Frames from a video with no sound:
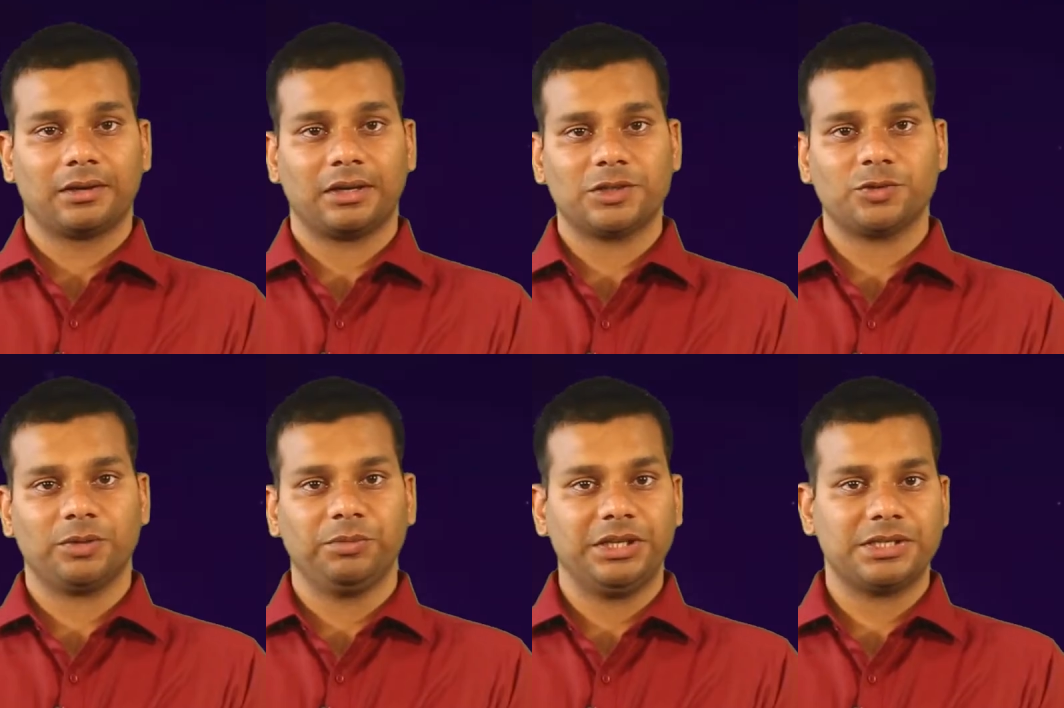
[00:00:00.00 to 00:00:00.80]

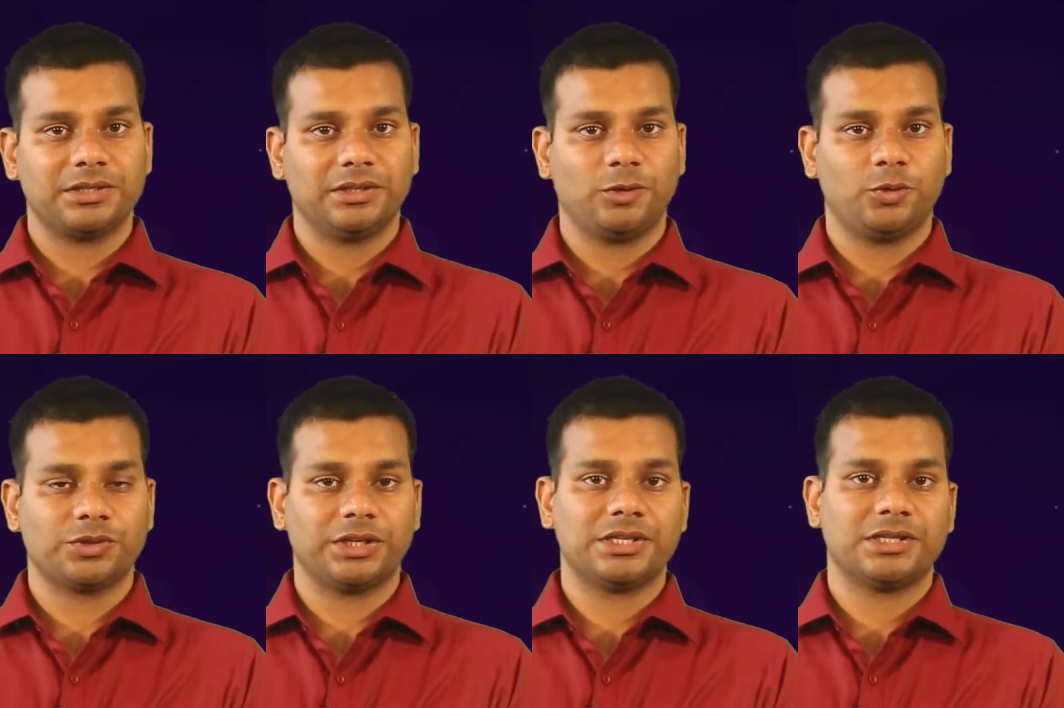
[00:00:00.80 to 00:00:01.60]
Transfer means to
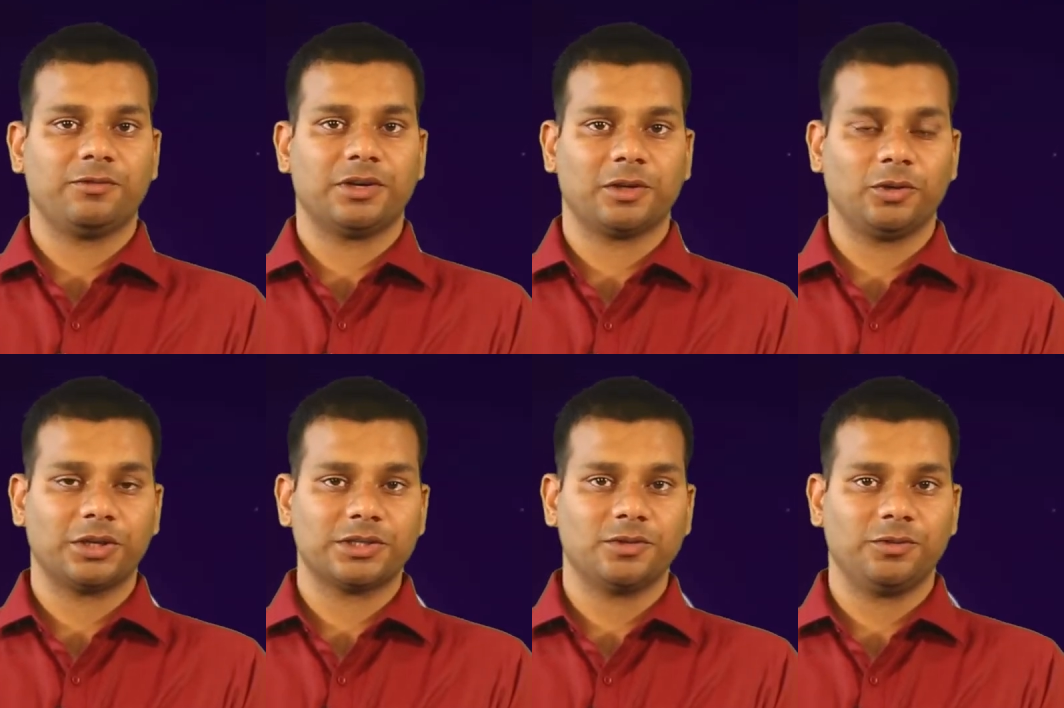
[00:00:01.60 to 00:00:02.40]
change the work
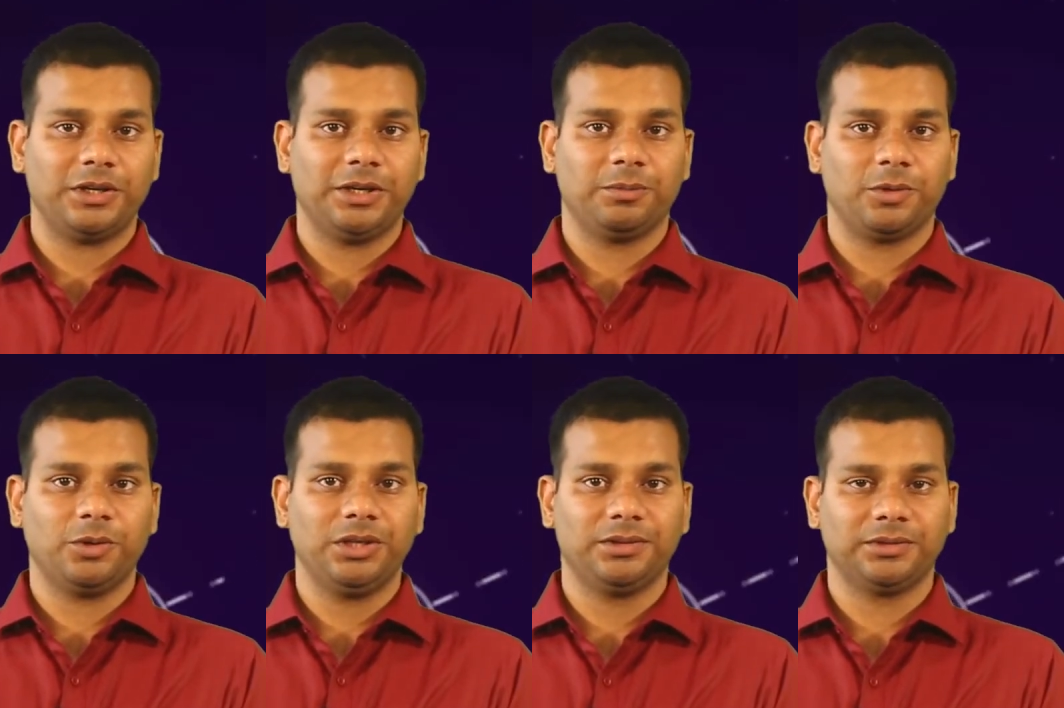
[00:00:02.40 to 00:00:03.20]
location of an
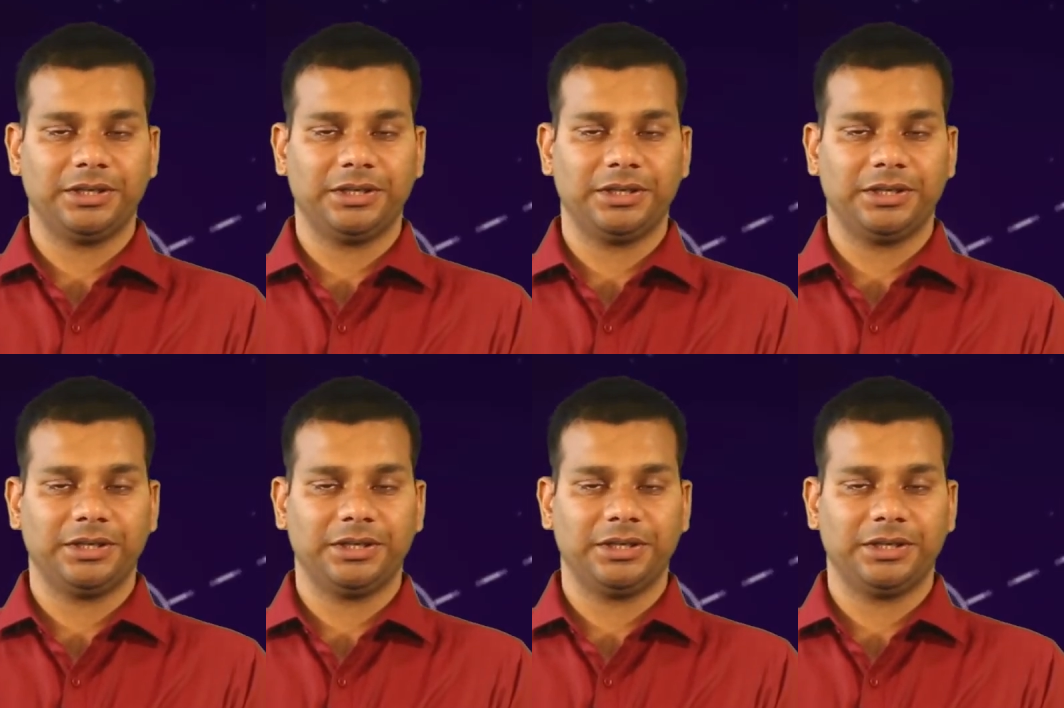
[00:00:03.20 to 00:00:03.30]
employee.